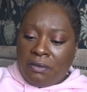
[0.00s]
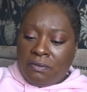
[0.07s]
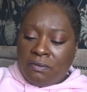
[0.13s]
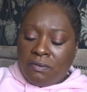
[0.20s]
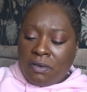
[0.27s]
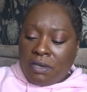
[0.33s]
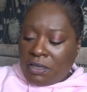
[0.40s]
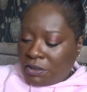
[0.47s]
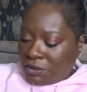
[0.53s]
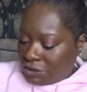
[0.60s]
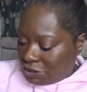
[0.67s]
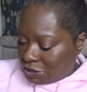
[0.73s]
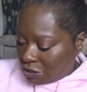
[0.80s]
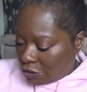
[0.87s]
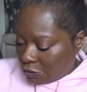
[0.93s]
Right,
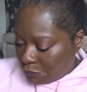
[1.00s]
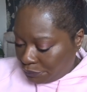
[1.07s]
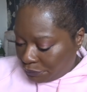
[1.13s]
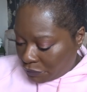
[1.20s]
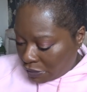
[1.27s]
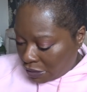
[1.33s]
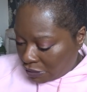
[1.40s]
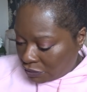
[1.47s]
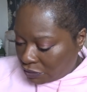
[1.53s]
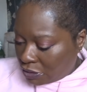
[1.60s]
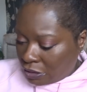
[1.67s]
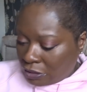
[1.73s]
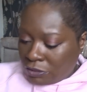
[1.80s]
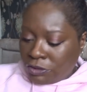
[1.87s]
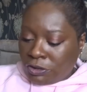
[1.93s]
so let's
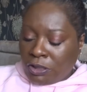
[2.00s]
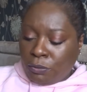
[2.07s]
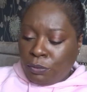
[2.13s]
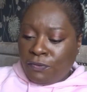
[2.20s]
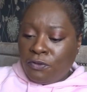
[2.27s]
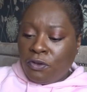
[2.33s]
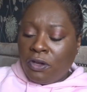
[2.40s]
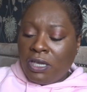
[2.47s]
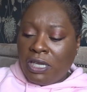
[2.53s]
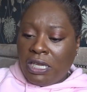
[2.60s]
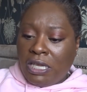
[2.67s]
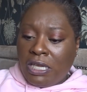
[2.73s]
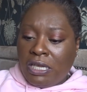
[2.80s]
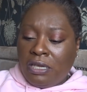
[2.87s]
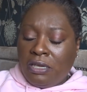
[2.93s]
go. So we've got
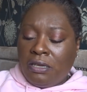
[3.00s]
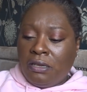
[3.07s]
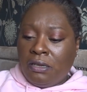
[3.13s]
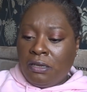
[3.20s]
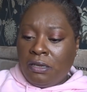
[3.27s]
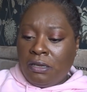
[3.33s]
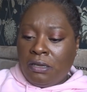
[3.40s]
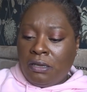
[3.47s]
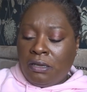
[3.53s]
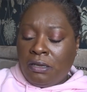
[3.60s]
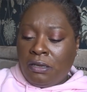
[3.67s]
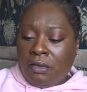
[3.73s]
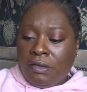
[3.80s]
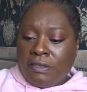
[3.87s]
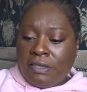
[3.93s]
here,
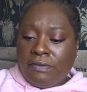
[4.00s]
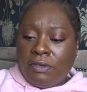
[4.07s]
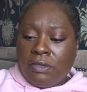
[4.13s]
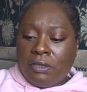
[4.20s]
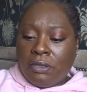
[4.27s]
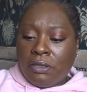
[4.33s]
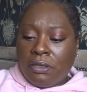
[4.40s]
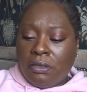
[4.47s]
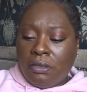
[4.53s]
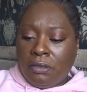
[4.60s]
let's have a look.